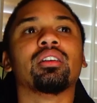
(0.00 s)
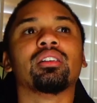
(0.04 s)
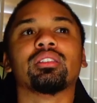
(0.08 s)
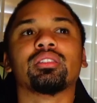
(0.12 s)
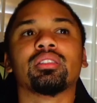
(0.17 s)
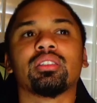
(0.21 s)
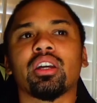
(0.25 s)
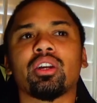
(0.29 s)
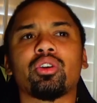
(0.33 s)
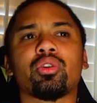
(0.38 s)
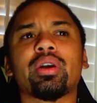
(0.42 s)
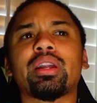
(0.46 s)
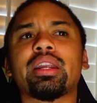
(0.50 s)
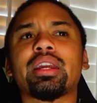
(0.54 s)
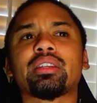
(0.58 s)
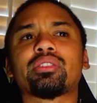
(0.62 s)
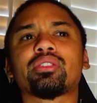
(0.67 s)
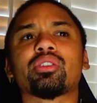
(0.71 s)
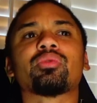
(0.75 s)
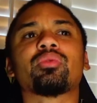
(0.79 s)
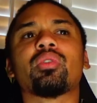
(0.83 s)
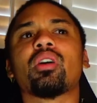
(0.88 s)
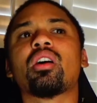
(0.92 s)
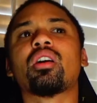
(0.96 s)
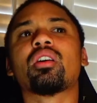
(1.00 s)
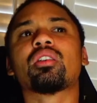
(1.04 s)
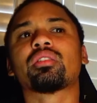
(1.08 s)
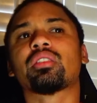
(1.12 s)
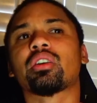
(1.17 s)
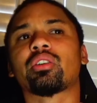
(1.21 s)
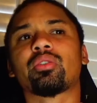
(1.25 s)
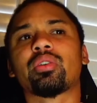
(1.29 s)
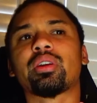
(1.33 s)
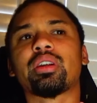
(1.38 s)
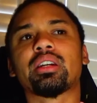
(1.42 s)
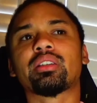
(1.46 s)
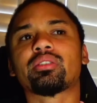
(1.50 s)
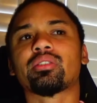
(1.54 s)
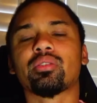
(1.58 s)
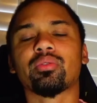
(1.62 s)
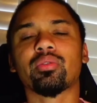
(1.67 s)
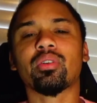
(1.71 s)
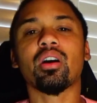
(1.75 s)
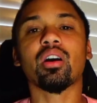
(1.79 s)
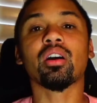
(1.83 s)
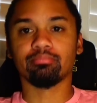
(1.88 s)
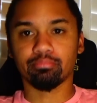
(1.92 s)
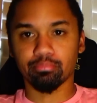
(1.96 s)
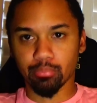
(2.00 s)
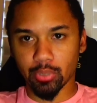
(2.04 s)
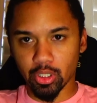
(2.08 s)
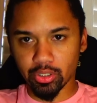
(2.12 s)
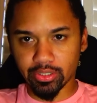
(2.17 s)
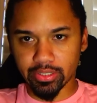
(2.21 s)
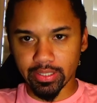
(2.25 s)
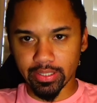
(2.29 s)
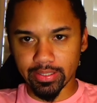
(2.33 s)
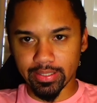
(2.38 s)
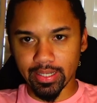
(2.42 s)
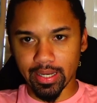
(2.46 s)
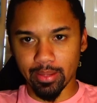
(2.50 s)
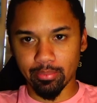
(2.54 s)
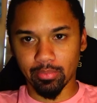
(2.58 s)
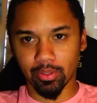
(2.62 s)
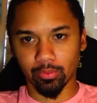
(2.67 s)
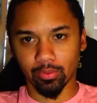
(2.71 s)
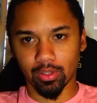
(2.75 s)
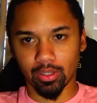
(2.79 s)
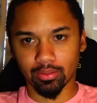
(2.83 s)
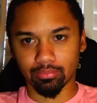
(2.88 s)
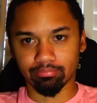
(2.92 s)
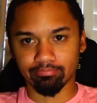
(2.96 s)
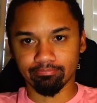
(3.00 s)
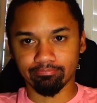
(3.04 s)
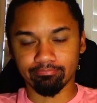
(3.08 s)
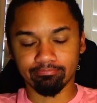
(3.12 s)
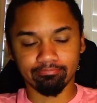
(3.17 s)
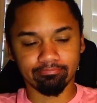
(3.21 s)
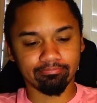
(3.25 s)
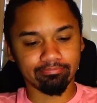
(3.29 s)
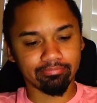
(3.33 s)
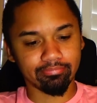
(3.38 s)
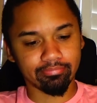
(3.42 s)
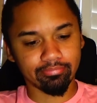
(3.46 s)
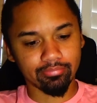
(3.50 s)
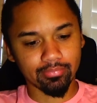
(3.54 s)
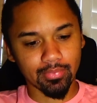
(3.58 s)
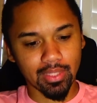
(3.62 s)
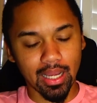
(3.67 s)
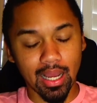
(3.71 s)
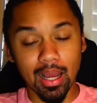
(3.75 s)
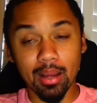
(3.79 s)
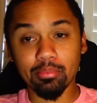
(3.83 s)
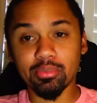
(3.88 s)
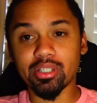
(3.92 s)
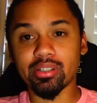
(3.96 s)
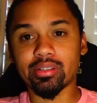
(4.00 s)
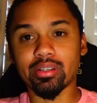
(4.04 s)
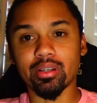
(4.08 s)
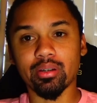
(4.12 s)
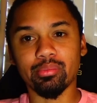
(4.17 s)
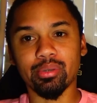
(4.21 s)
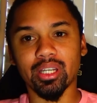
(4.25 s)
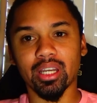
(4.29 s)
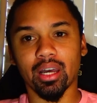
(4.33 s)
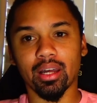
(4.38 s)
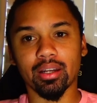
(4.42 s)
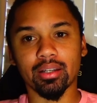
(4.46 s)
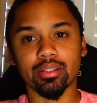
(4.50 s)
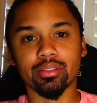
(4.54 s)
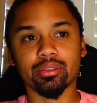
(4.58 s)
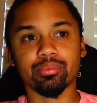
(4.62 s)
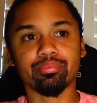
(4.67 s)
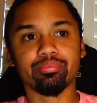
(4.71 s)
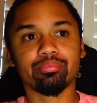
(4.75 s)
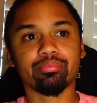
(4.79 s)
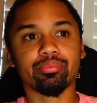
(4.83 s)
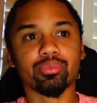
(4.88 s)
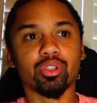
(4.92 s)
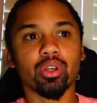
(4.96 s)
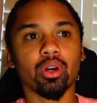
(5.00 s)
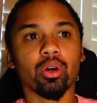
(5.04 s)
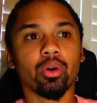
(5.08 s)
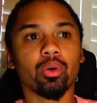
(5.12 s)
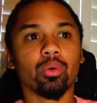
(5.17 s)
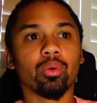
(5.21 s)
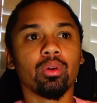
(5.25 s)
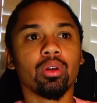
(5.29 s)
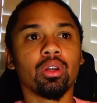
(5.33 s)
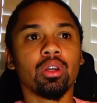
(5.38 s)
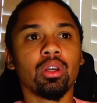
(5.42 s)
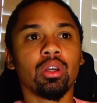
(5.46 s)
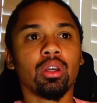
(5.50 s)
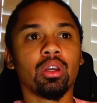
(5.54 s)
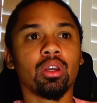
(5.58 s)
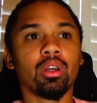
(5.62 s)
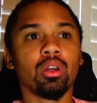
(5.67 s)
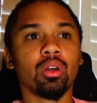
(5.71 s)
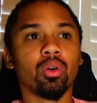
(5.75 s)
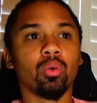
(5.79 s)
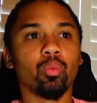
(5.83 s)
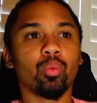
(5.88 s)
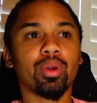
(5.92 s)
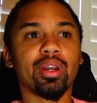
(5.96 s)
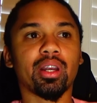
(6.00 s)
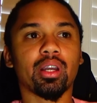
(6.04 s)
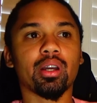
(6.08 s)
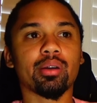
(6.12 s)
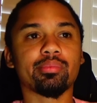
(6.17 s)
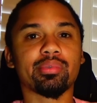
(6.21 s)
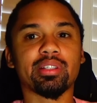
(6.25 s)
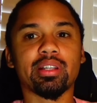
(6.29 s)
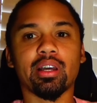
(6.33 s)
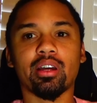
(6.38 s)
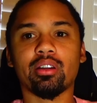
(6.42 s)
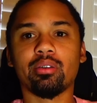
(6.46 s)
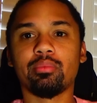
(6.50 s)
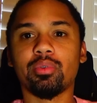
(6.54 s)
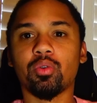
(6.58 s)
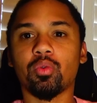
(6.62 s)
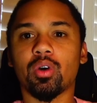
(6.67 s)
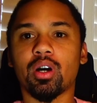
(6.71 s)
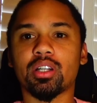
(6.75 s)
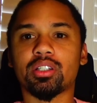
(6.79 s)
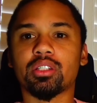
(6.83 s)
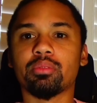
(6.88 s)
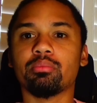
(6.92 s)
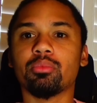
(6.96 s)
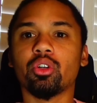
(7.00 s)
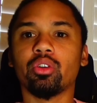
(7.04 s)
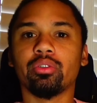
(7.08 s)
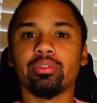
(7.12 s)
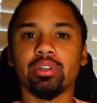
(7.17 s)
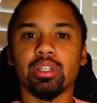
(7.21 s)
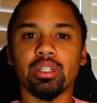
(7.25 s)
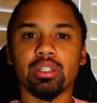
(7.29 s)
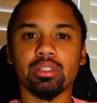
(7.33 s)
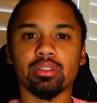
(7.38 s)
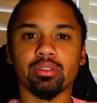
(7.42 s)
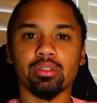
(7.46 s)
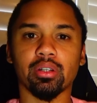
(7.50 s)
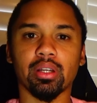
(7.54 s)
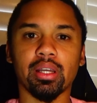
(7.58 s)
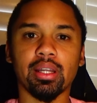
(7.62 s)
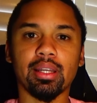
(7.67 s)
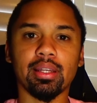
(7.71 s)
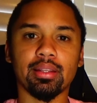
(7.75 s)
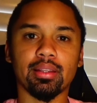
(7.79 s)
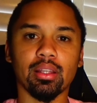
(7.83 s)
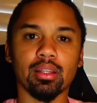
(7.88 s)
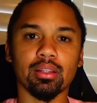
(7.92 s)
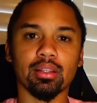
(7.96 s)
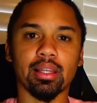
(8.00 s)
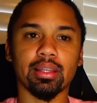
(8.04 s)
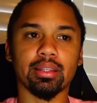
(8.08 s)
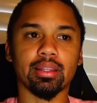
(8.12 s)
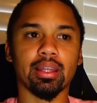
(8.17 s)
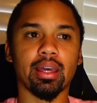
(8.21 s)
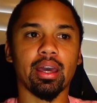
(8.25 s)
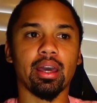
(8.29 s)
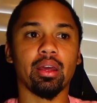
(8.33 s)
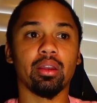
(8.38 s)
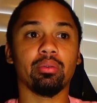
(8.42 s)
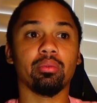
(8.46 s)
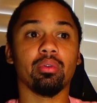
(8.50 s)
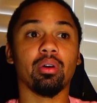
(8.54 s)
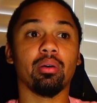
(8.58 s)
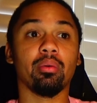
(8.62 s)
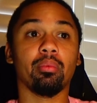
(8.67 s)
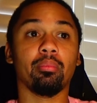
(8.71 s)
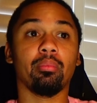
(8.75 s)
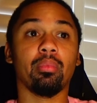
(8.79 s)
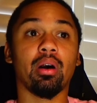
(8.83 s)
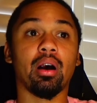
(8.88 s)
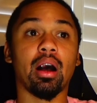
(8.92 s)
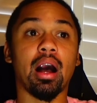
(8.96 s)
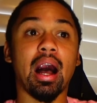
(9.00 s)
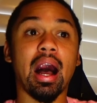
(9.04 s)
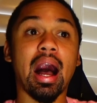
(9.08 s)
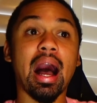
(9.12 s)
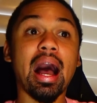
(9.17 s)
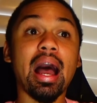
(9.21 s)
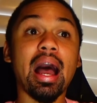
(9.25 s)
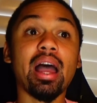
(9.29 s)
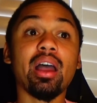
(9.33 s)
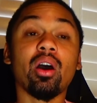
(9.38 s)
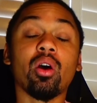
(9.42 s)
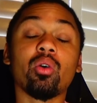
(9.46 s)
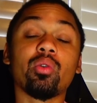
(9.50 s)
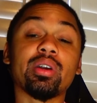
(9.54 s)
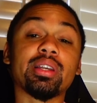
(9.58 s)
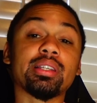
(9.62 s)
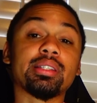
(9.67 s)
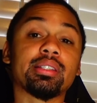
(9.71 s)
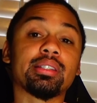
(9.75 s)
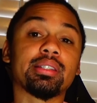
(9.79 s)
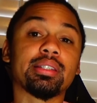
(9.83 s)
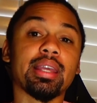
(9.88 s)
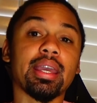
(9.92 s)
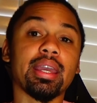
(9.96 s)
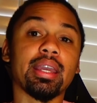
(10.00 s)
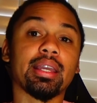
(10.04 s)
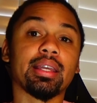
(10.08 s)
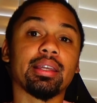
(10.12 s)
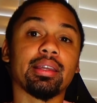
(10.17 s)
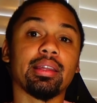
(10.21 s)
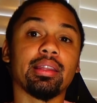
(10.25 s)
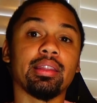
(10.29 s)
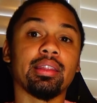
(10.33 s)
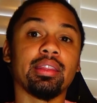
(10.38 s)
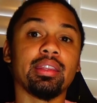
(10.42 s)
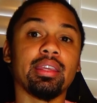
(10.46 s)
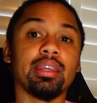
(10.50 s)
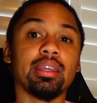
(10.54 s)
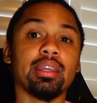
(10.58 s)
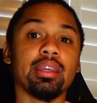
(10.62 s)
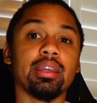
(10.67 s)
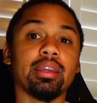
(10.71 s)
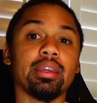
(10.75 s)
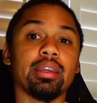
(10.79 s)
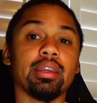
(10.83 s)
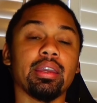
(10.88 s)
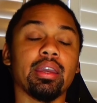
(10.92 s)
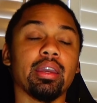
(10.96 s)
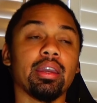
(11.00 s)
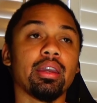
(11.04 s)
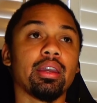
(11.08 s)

the critics are wrong, the critics are wrong? Most of the time they're wrong. I'm just going to be honest. So, when it comes down to me watching movies or anything like that, I always take the